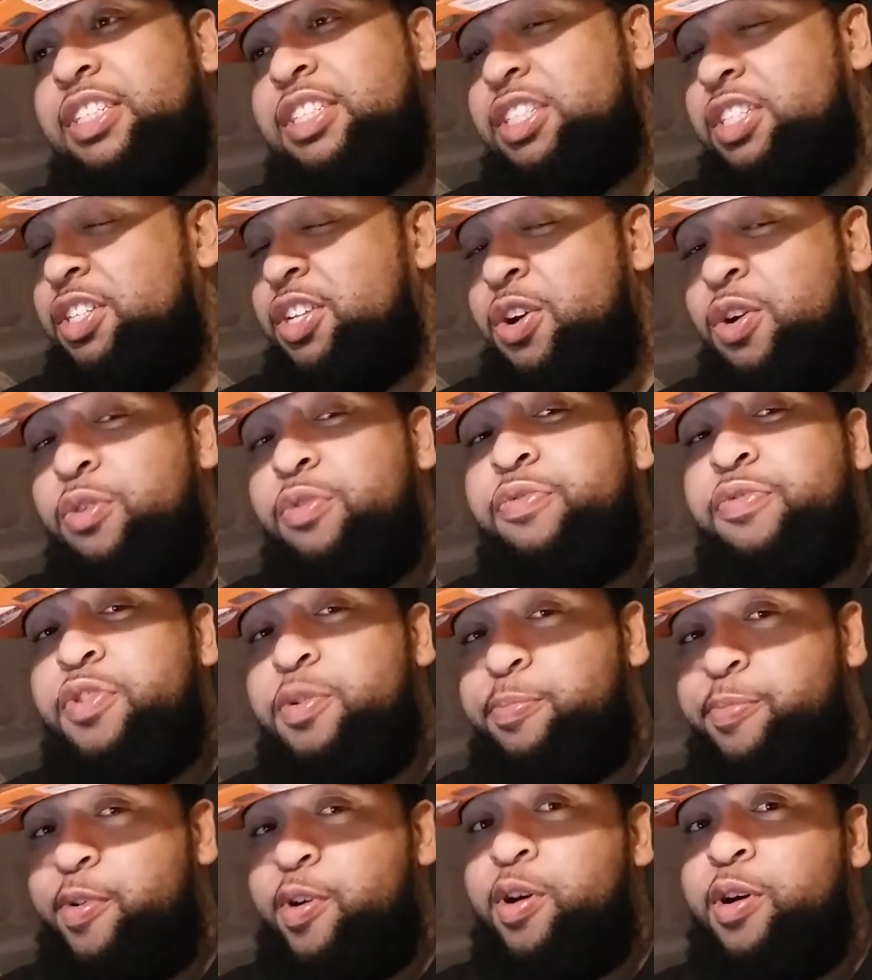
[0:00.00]
She knows
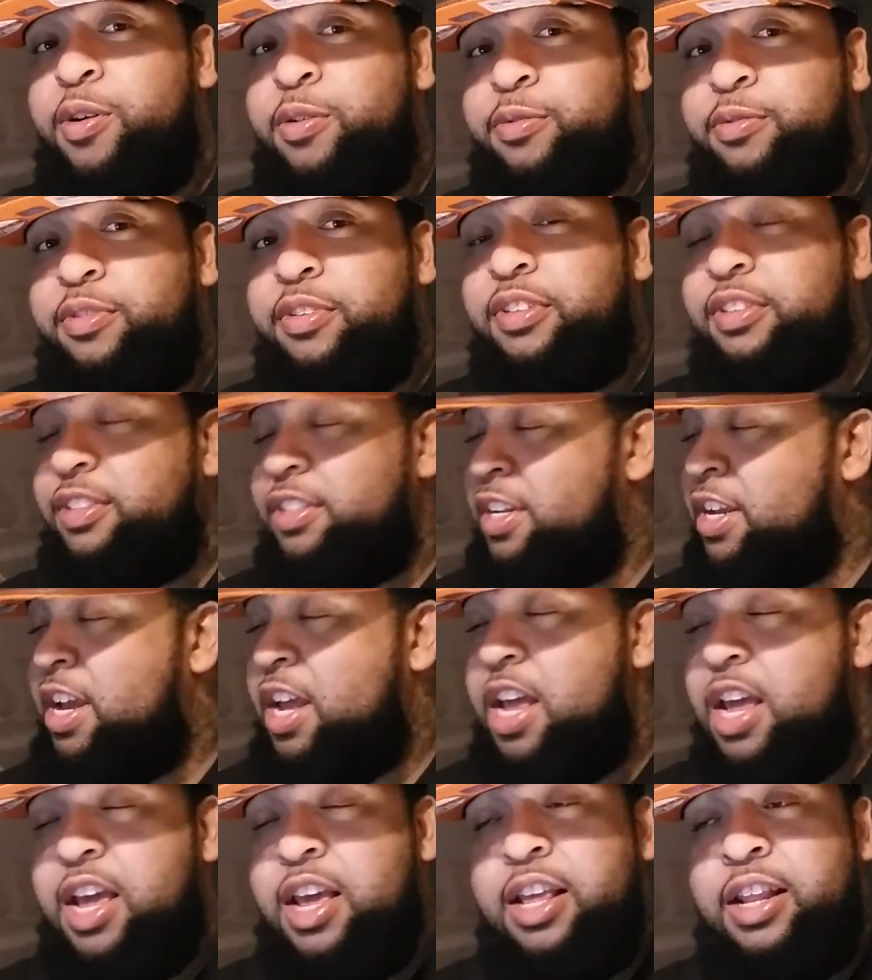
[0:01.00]
football.
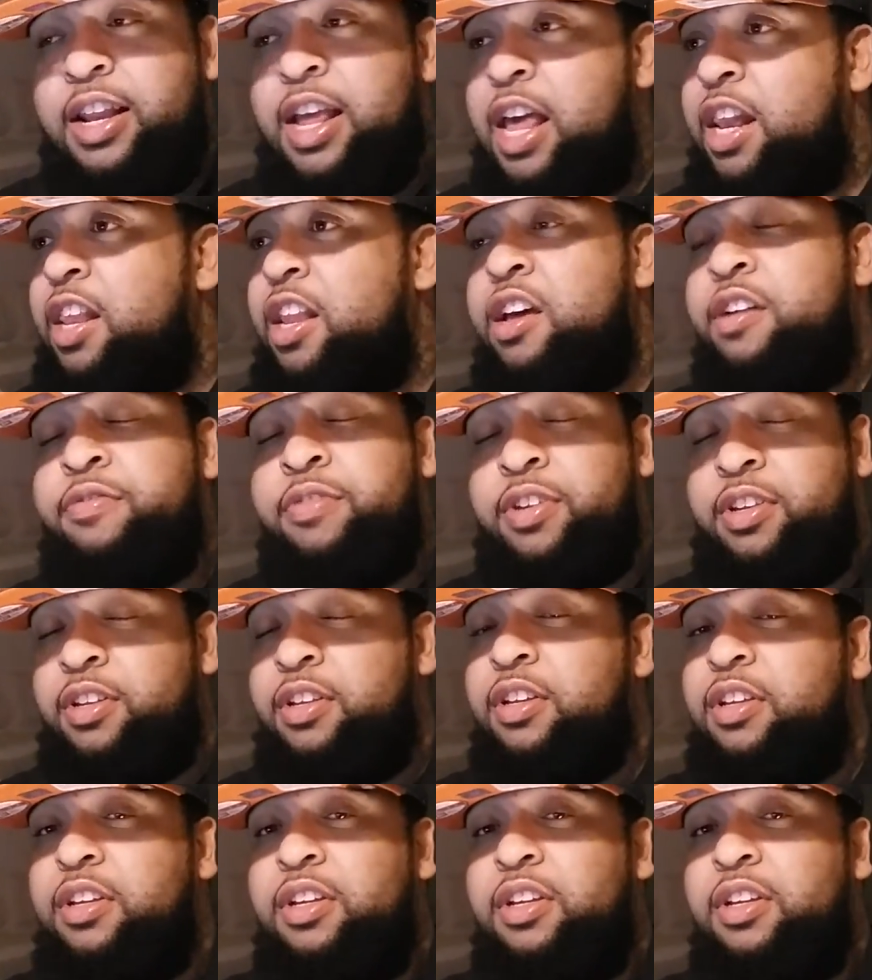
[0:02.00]
And I love it.